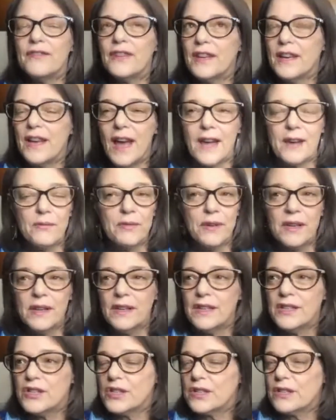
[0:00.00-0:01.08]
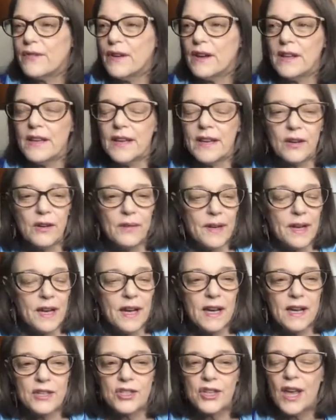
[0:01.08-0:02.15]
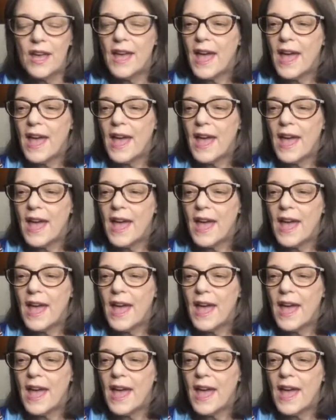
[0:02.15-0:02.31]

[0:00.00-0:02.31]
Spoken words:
and I really just felt like, oh my gosh.